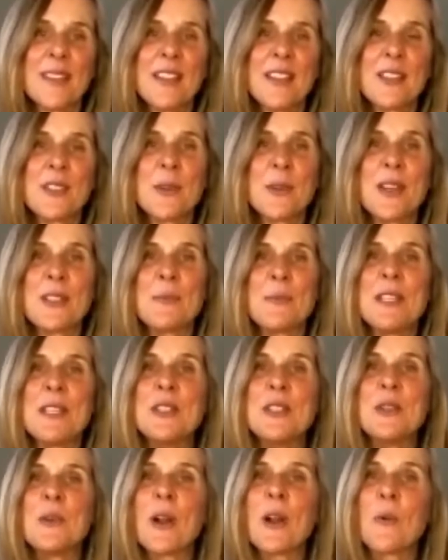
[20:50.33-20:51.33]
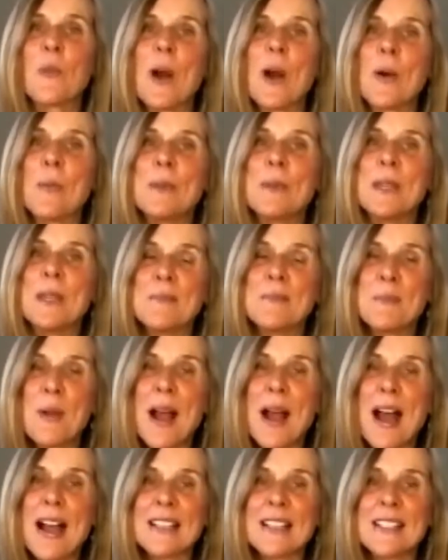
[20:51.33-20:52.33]
So as we do our well-being
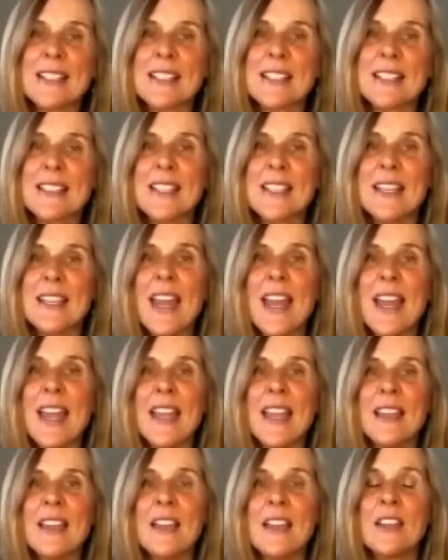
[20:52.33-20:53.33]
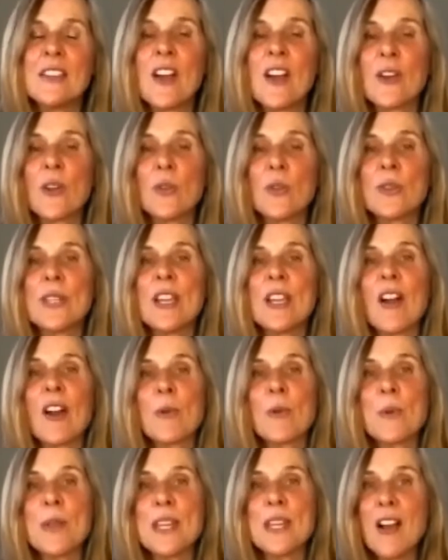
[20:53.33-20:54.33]
practice today, not only
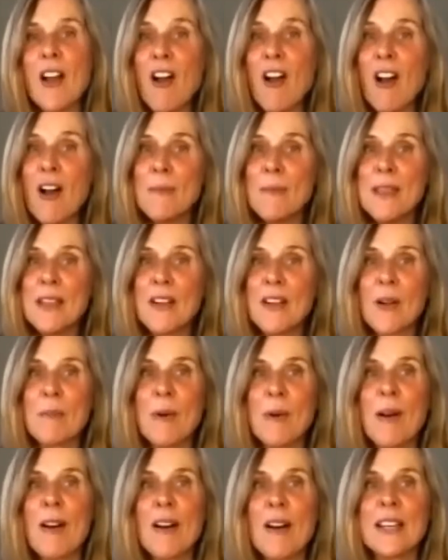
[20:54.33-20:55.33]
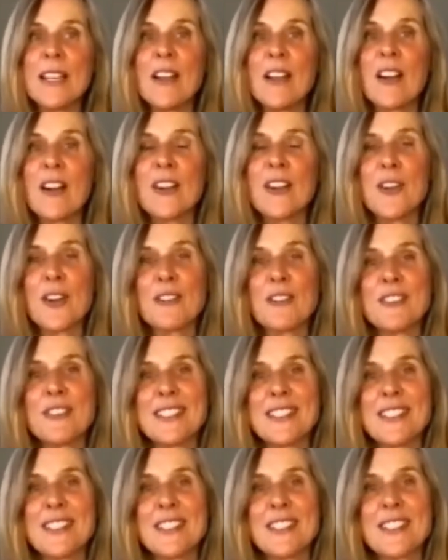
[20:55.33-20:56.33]
are we calming our body, our
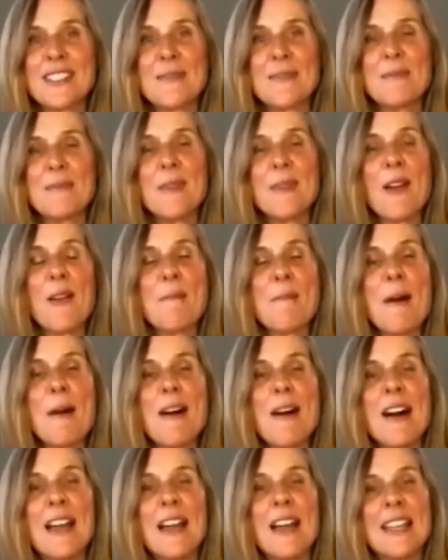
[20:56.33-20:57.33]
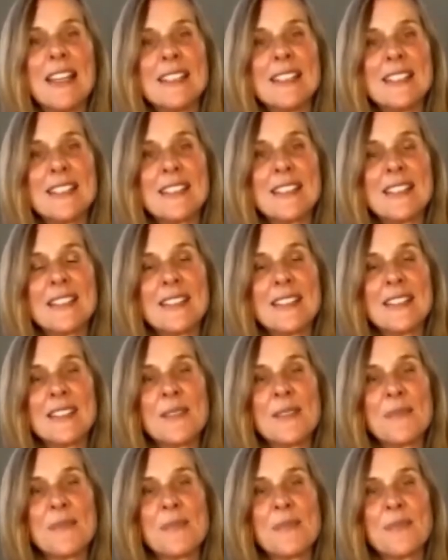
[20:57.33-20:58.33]
nervous system, our mind,
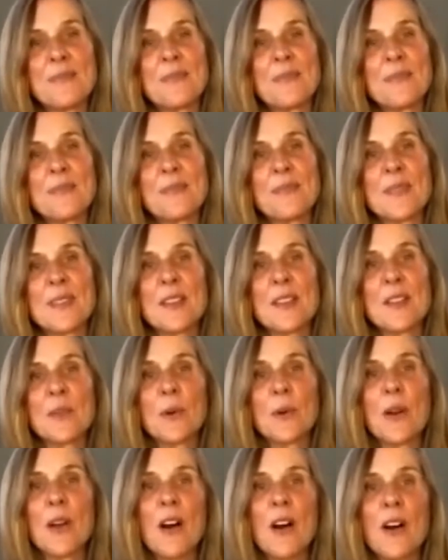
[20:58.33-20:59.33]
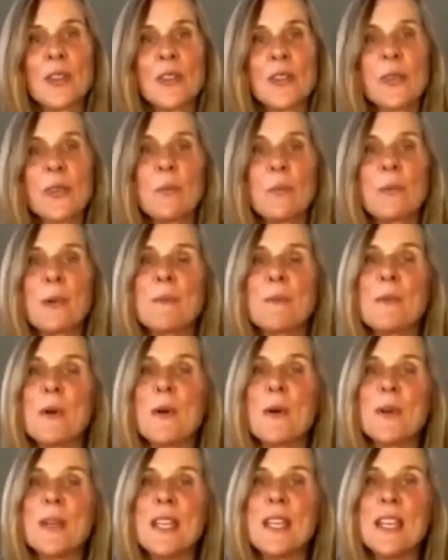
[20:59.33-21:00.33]
we're also
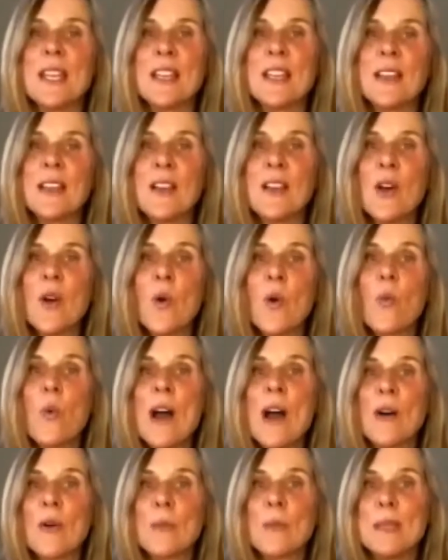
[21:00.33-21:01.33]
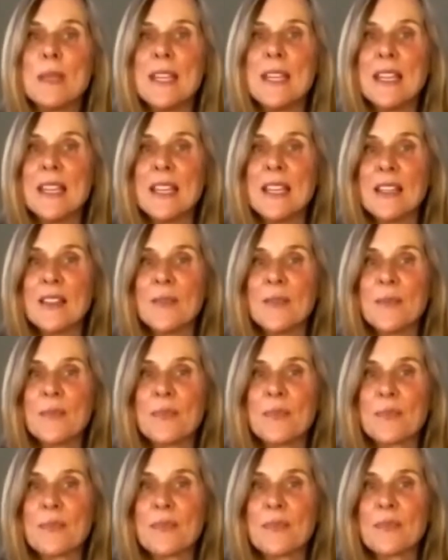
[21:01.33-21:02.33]
promoting well-being,
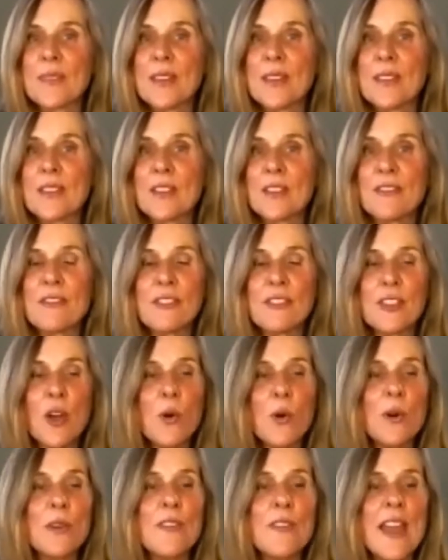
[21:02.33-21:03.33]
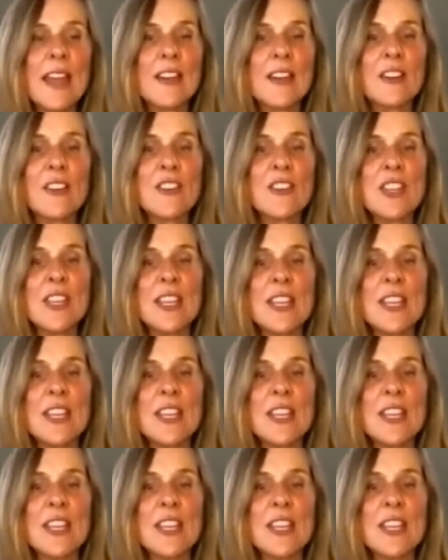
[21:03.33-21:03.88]
the flow of energy